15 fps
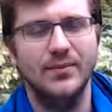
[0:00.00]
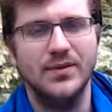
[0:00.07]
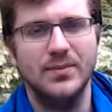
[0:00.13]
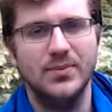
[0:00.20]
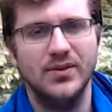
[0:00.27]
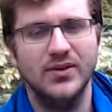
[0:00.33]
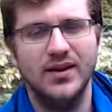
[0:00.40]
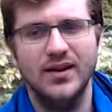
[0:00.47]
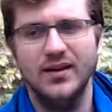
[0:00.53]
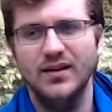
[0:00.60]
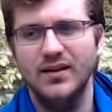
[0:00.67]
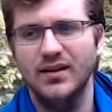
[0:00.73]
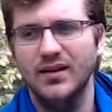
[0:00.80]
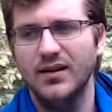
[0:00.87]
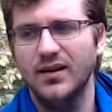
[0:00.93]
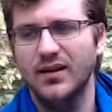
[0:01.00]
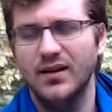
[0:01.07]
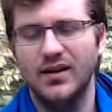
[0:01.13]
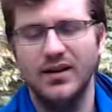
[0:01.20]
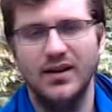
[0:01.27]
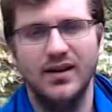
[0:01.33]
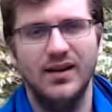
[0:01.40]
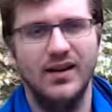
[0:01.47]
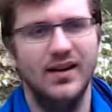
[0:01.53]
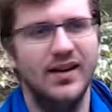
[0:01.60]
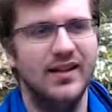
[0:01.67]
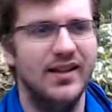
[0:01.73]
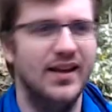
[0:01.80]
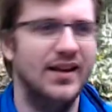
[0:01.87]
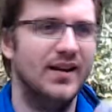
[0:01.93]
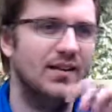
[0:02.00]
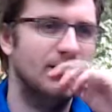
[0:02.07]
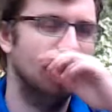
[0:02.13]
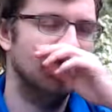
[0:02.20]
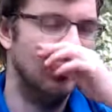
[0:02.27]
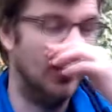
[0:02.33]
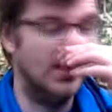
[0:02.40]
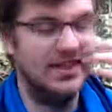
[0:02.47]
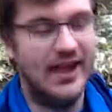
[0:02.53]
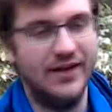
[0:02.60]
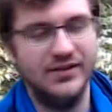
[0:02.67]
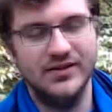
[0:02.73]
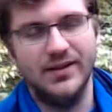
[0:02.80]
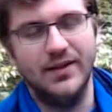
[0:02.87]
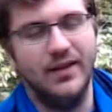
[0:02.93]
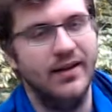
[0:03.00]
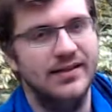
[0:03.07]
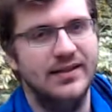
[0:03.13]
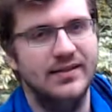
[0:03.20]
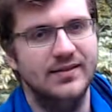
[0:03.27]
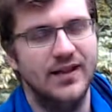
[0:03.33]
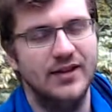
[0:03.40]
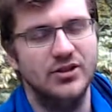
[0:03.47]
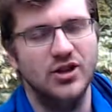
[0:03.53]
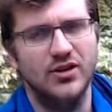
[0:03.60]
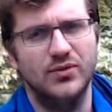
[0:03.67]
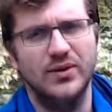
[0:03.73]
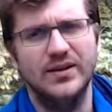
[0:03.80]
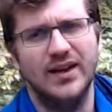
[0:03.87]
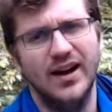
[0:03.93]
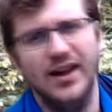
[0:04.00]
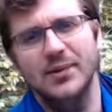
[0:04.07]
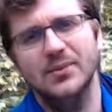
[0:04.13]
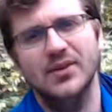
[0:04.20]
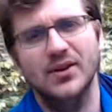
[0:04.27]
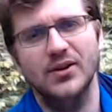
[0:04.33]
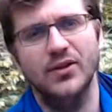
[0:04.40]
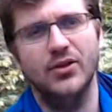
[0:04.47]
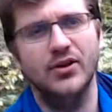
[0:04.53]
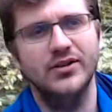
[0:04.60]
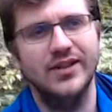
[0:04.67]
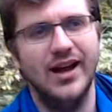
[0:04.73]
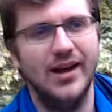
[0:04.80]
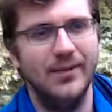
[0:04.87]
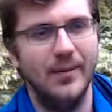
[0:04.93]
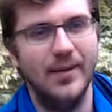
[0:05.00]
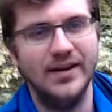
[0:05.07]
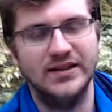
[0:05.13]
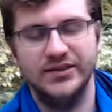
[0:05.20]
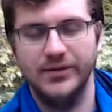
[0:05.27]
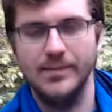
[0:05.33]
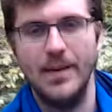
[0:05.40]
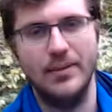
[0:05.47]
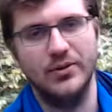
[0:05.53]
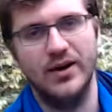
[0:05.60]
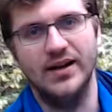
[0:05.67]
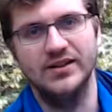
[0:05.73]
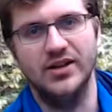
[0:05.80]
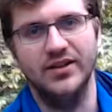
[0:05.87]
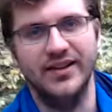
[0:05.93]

percent. And then that was like, I took it three times. So the third time I basically memorized all the